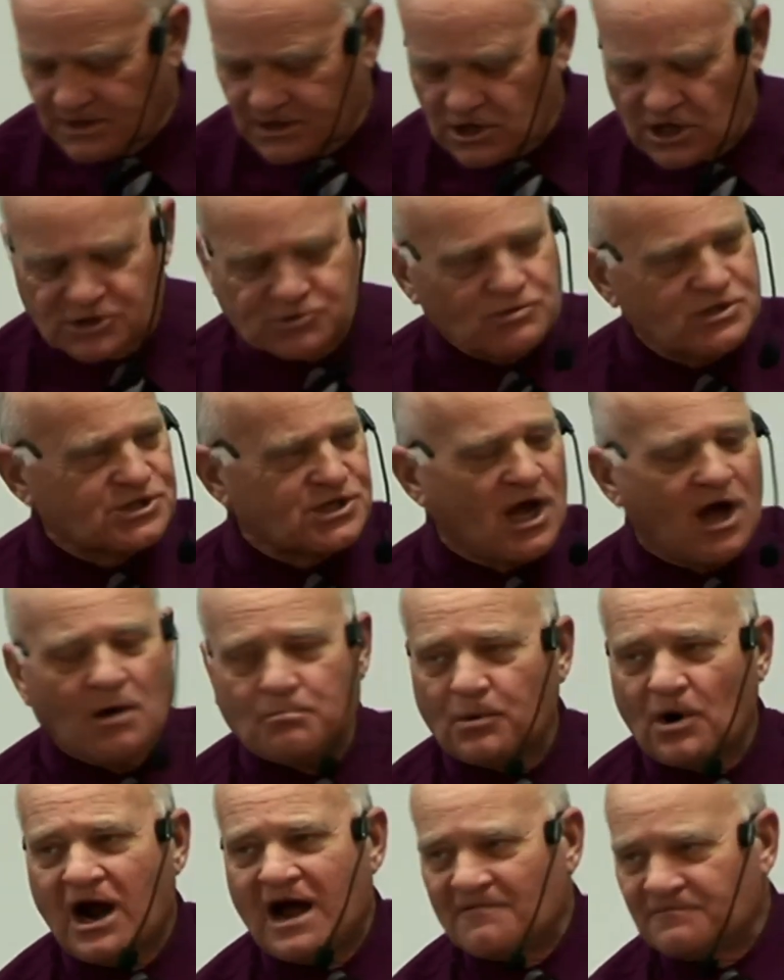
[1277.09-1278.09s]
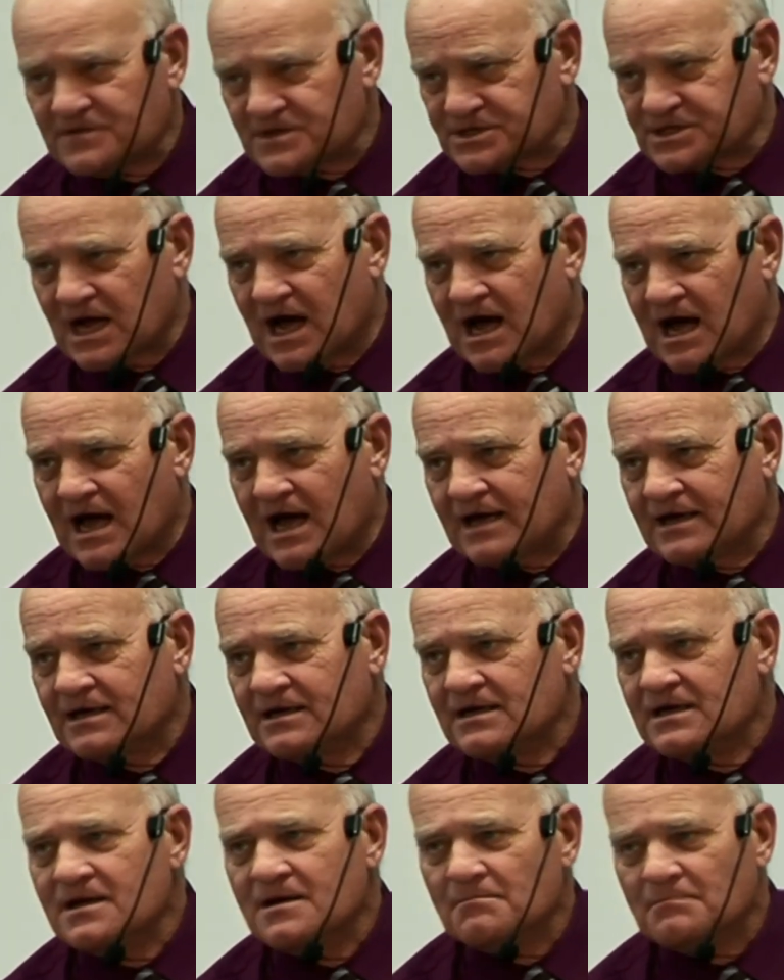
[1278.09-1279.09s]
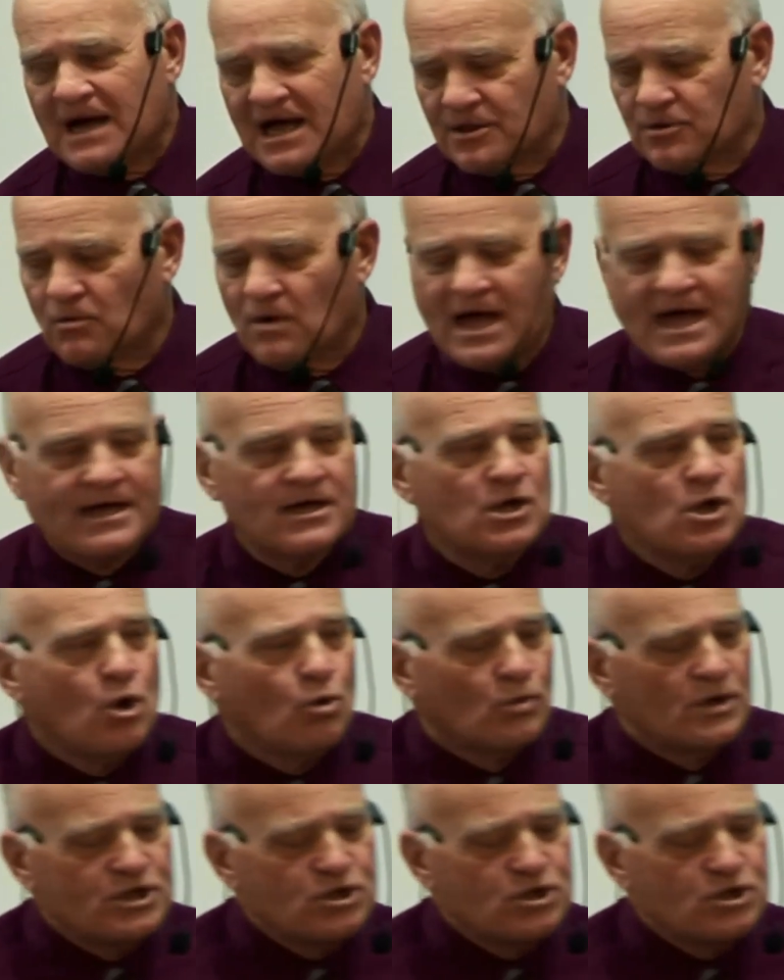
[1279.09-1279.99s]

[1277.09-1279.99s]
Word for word: because we saw prophesy. By the way, when